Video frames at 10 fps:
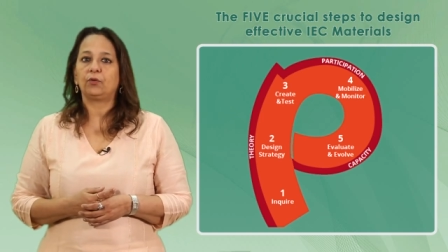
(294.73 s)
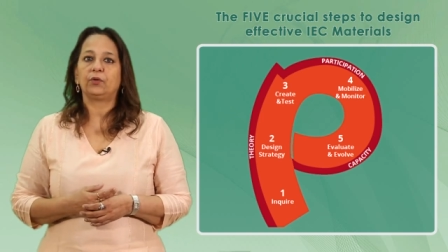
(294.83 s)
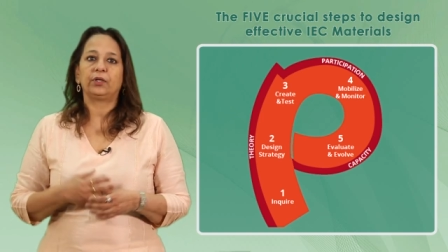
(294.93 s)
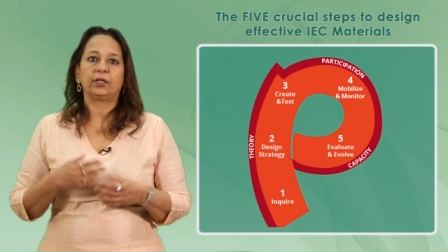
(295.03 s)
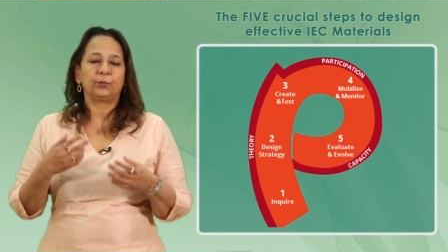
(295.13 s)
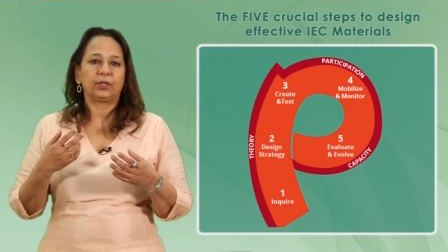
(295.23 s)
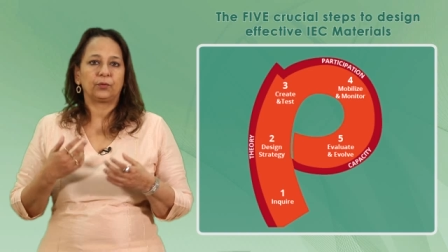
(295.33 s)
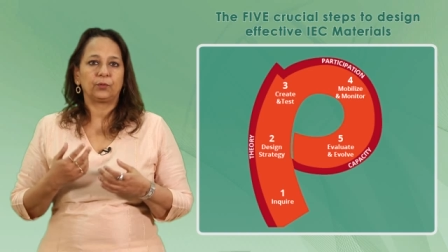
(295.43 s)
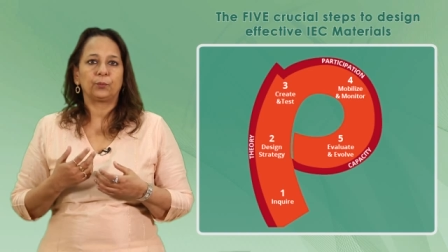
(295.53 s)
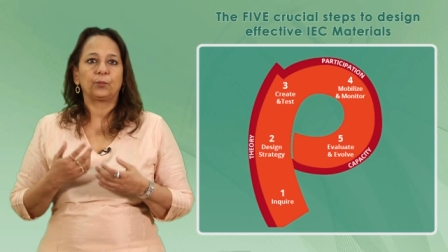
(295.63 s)
or we
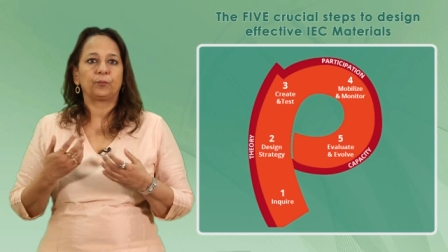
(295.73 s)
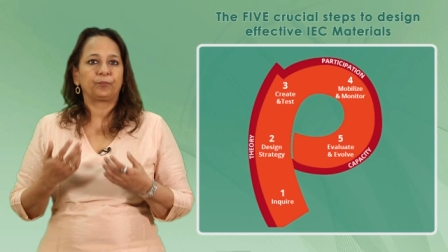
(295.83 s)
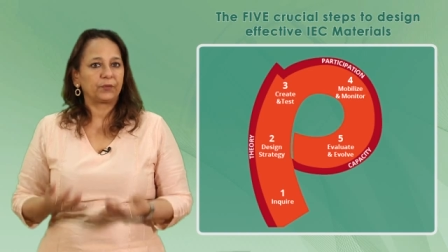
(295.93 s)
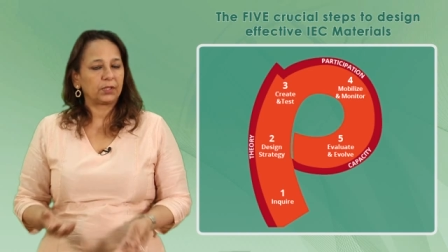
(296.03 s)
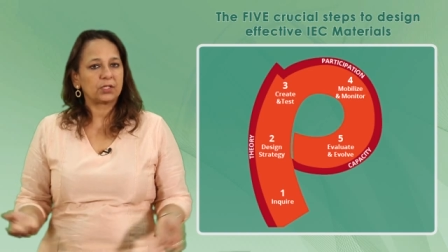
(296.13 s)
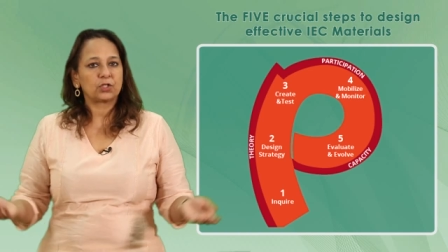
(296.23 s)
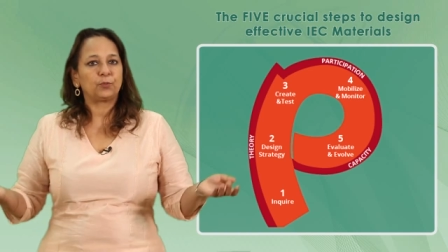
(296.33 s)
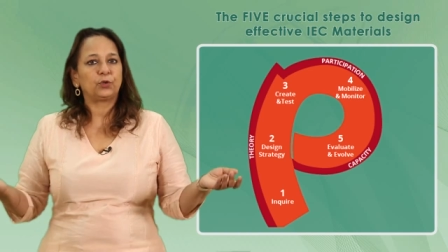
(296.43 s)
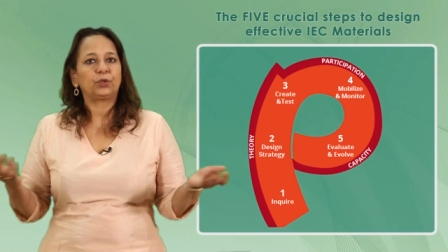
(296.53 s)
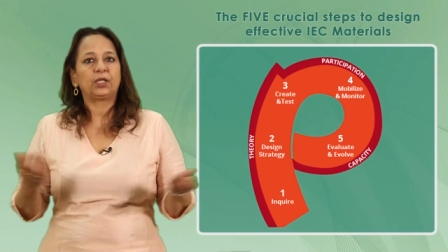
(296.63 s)
are going to
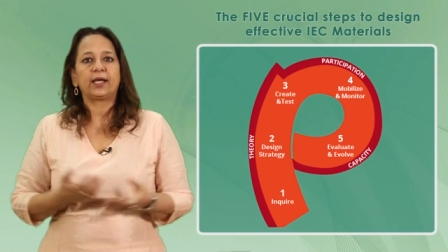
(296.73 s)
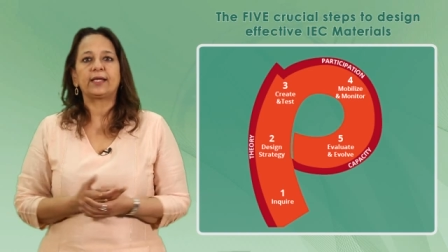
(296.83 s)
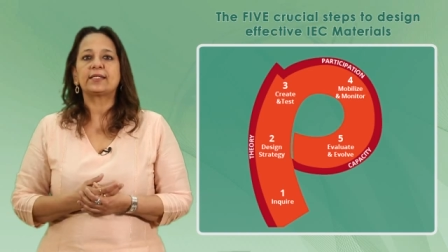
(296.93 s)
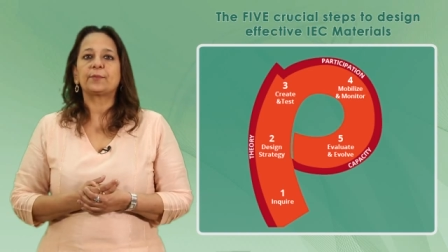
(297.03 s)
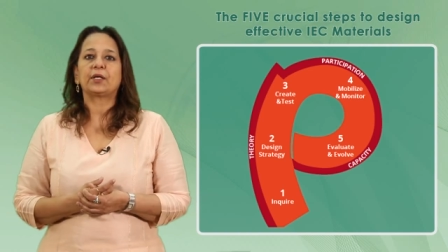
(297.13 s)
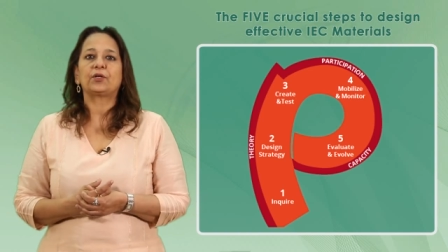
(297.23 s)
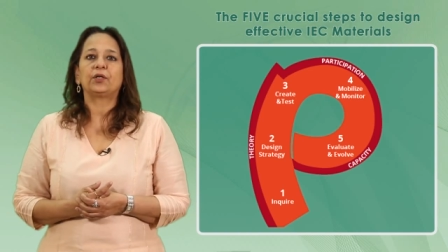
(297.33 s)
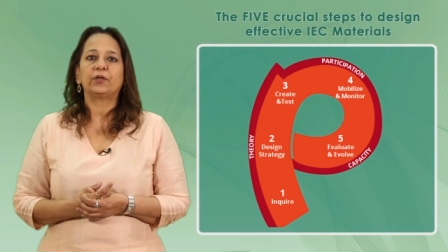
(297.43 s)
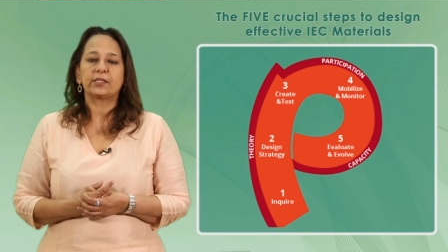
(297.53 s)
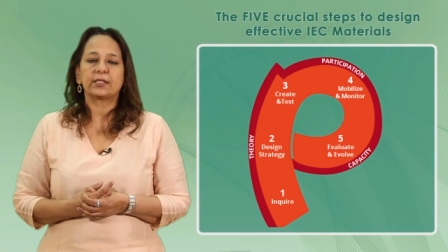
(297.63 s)
distribute the IEC
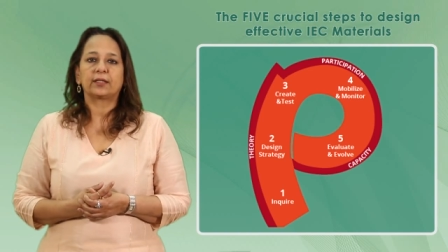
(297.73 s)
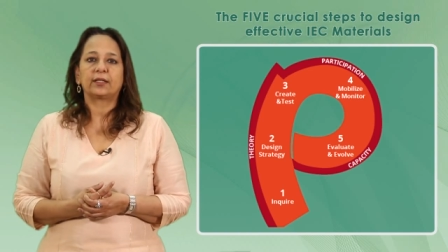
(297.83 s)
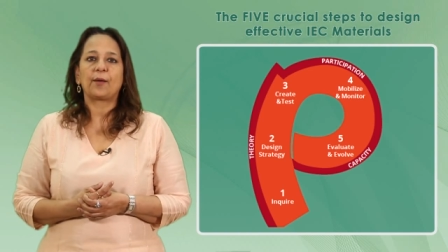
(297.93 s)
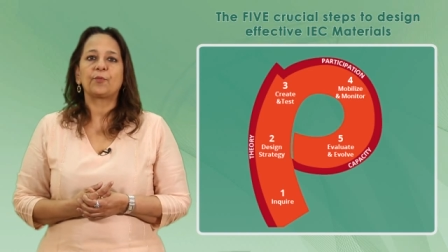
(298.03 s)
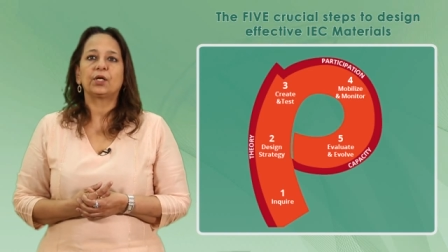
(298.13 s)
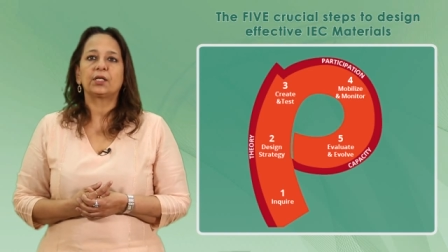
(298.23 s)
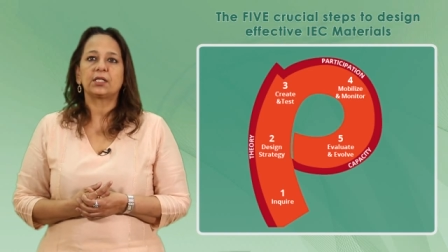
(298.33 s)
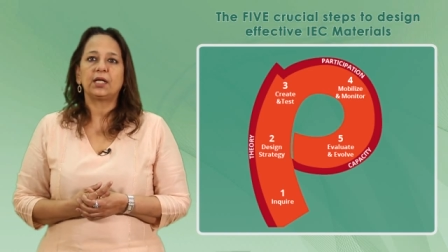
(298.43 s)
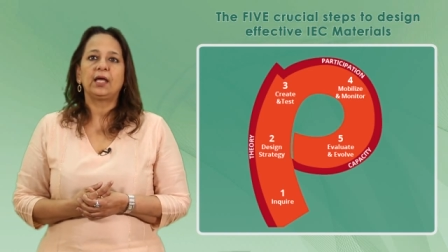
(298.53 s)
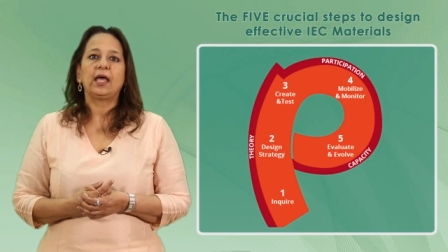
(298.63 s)
materials in the
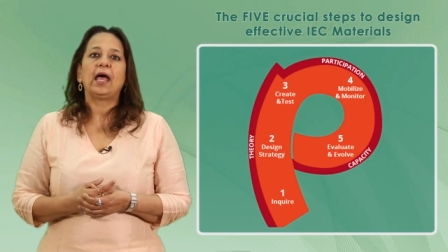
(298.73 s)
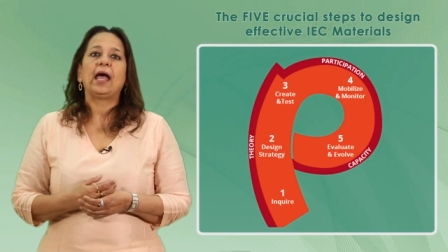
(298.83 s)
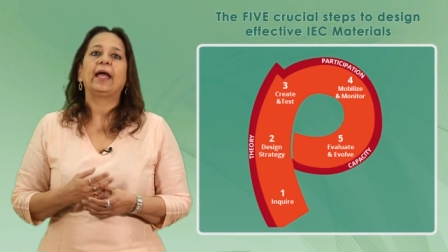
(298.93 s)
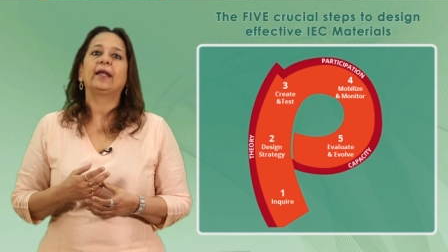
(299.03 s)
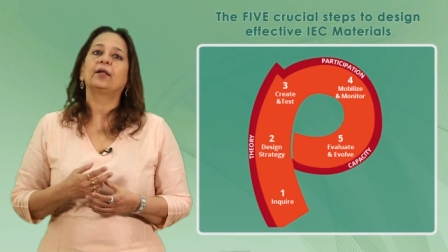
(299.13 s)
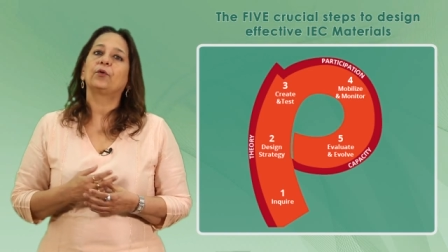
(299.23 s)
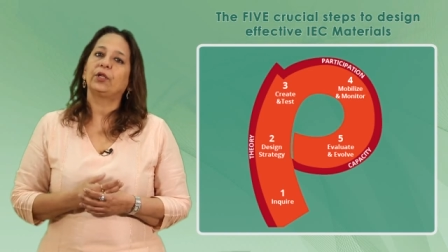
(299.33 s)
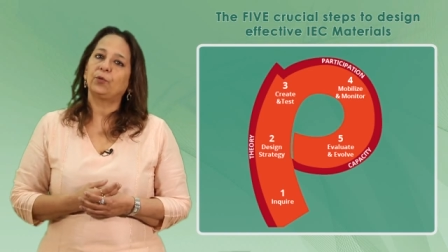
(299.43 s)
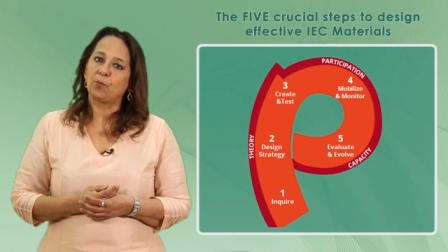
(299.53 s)
community and going to